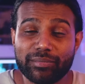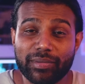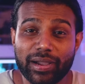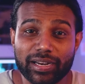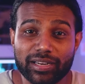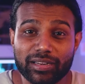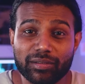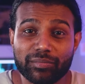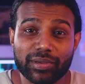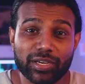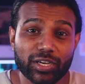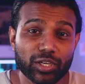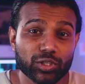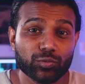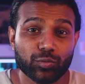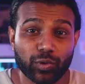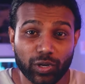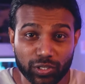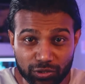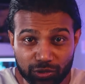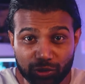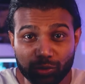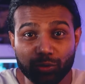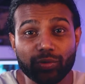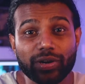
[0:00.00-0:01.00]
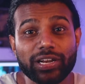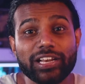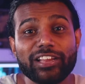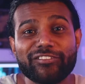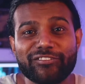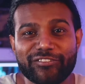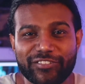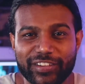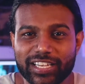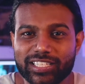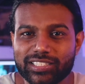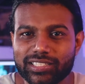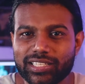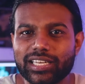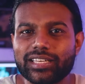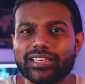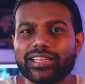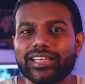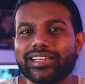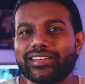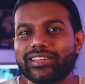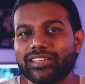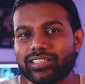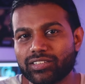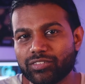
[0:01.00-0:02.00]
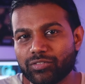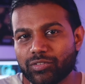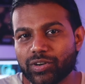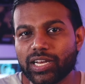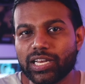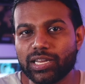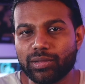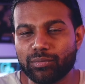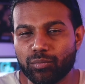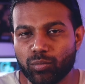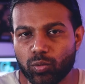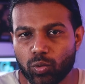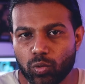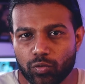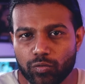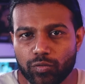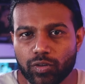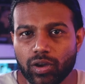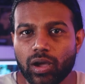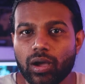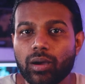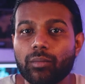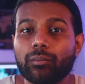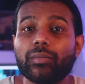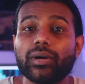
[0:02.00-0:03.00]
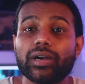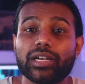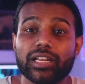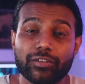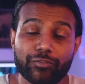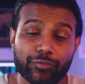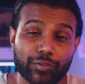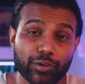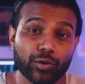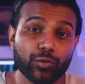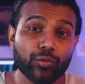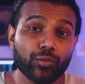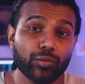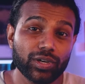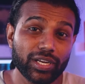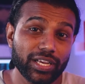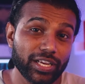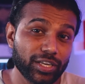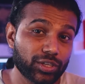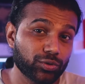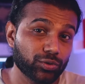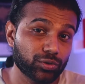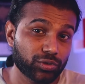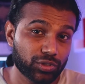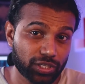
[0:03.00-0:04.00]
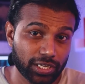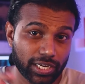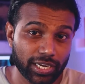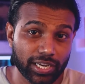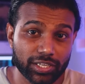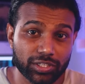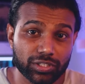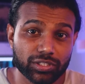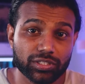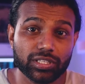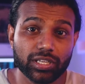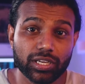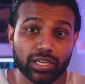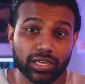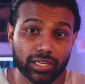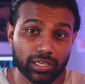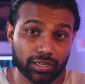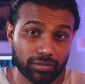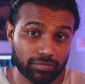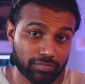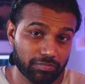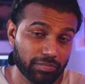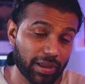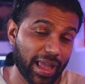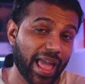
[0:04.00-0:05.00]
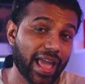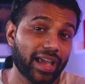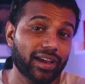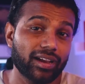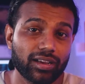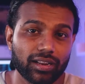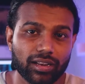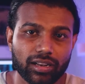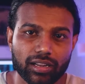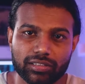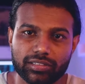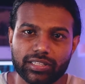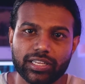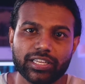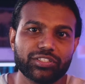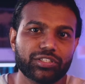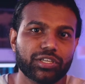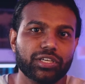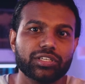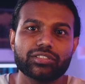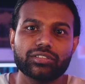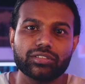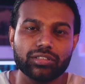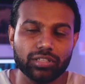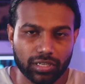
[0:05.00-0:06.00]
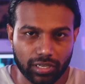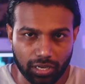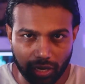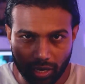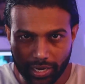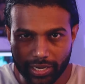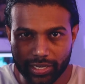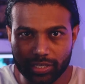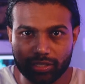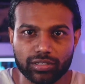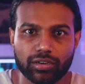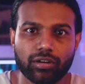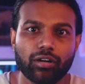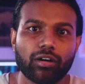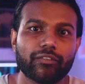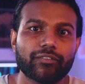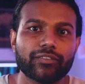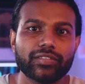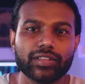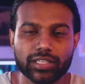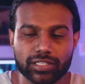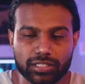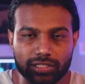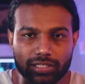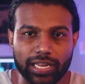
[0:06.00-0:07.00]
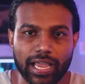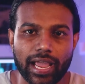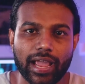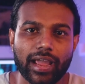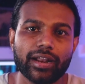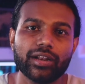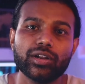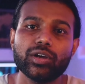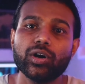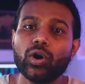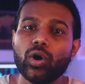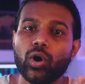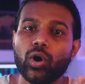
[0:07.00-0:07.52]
matter because once you really fixed it, it doesn't really move. But if you need to change the angle, adjust the height of the stand